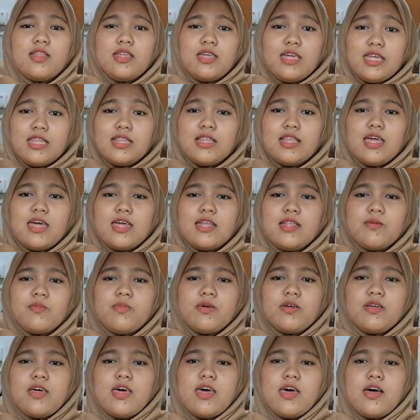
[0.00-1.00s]
it
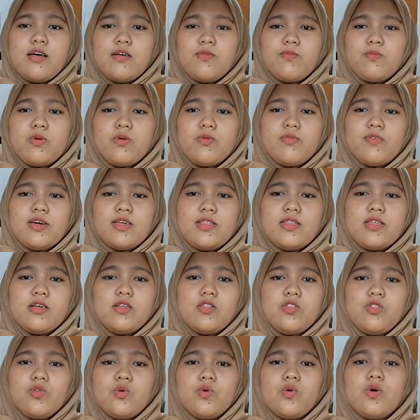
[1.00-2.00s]
enables health
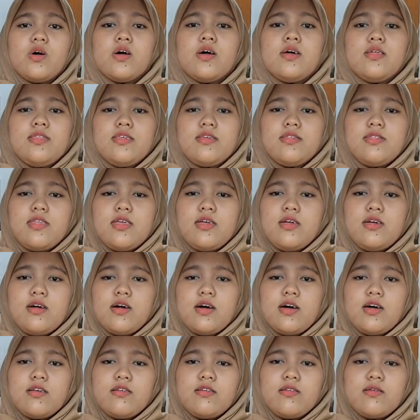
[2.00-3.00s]
providers to
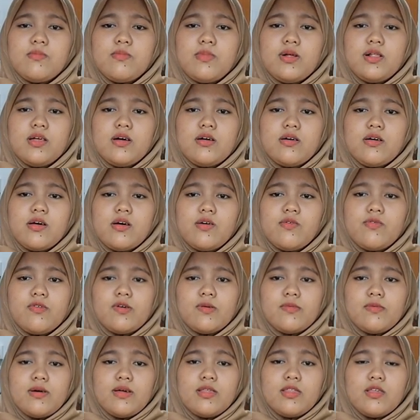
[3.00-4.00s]
distinguish malaria
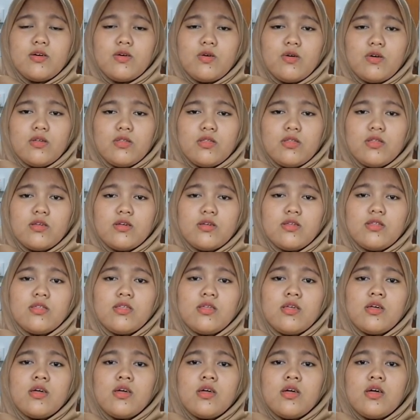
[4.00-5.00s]
from other
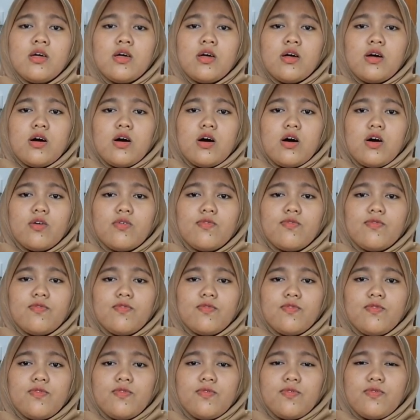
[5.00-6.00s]
causes of
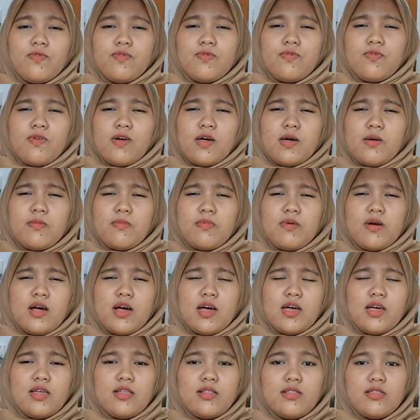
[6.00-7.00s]

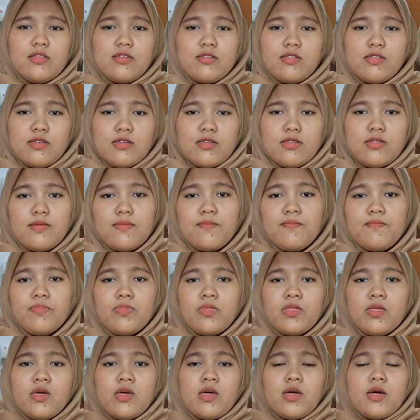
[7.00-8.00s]
febrile illnesses.
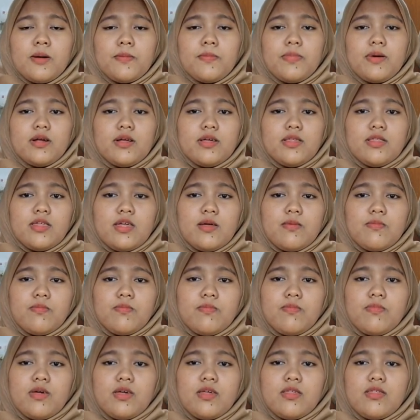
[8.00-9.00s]

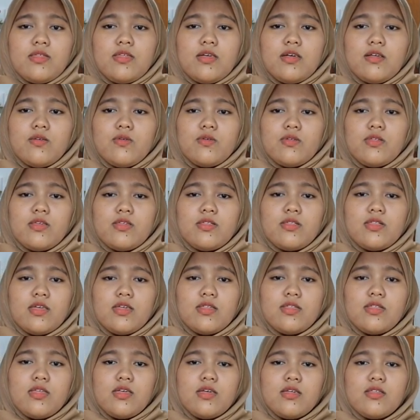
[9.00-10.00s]
Parasite-based diagnostic
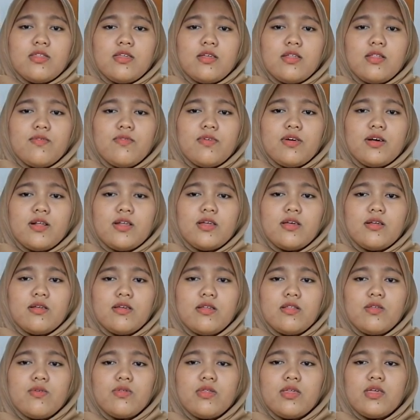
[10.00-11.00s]
testing significantly
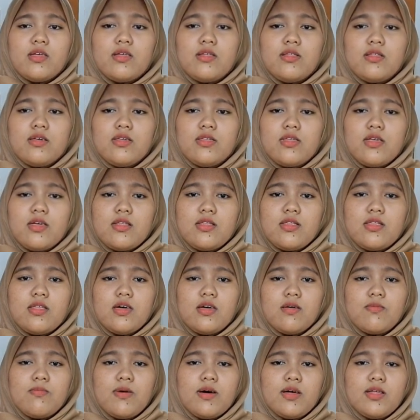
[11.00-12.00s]
reduces illness and
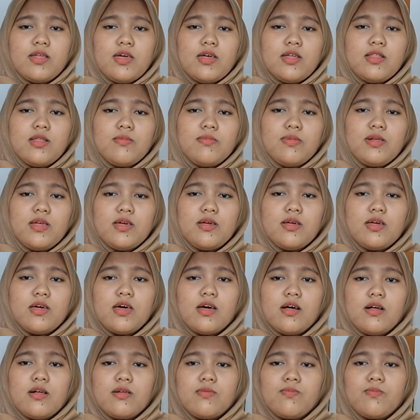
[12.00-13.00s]
death by enabling
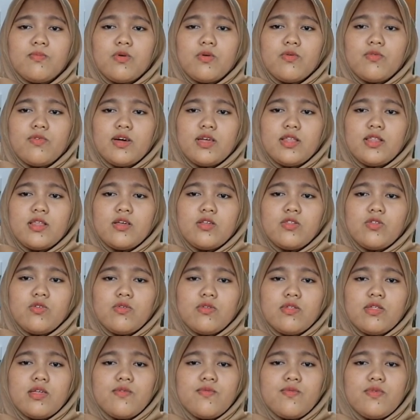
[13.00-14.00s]
health providers to
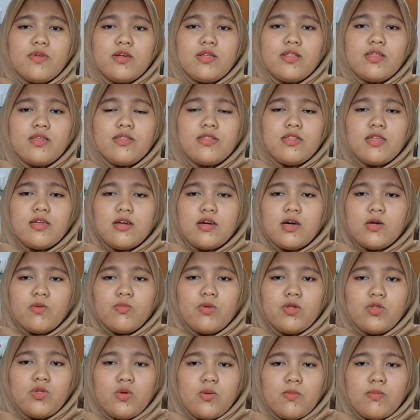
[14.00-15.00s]
safely distinguish
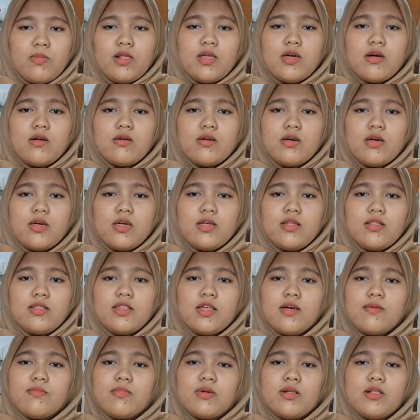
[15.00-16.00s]
between malaria and
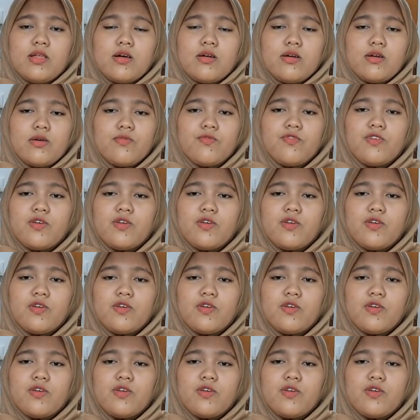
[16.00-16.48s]
non-malaria